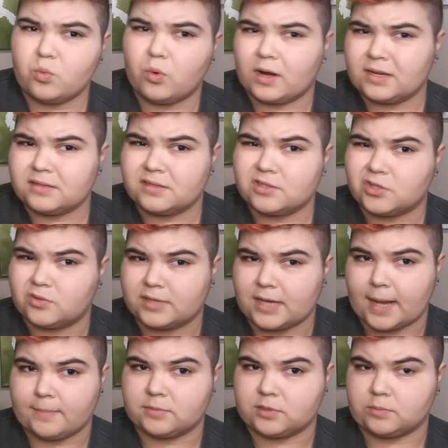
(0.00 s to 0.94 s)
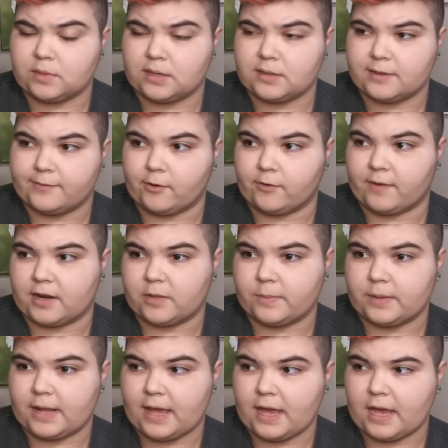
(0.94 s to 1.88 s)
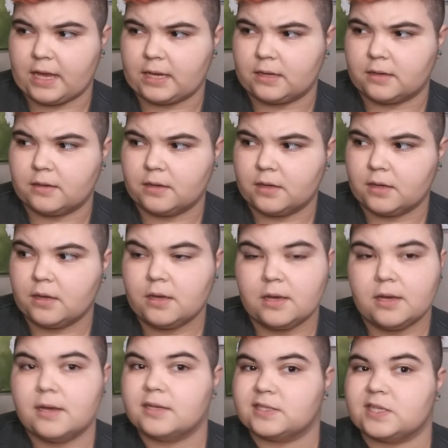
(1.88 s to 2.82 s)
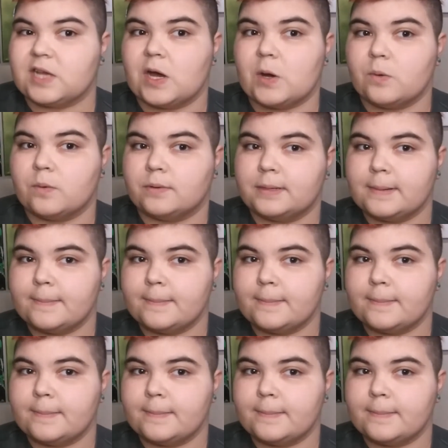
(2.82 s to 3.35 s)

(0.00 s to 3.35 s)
1 to 2 times a month for Vitamin A. So